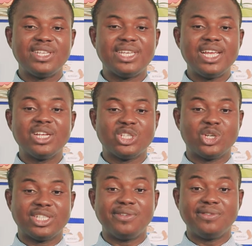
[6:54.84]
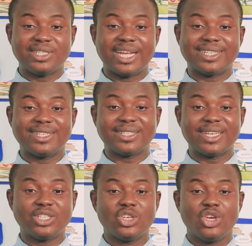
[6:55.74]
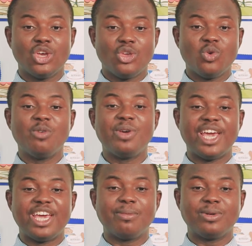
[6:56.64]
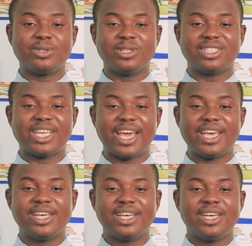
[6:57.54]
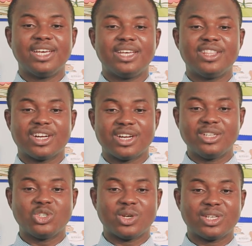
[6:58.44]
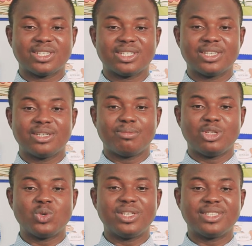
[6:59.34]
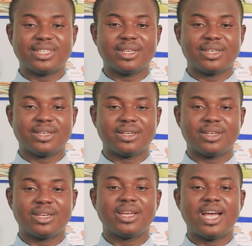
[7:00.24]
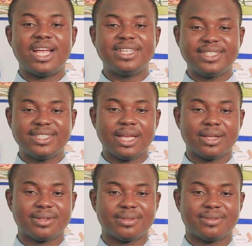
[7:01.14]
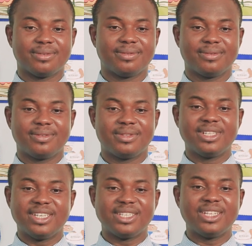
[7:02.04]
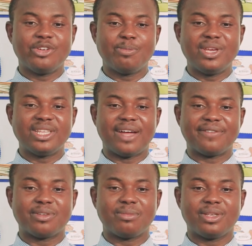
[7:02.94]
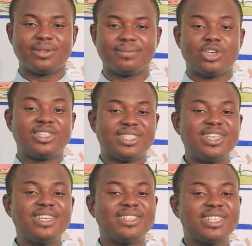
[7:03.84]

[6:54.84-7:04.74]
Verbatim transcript: these illustrative sentences, you will be able to say the contrasts between and zebra. Listen and repeat after me. You can see a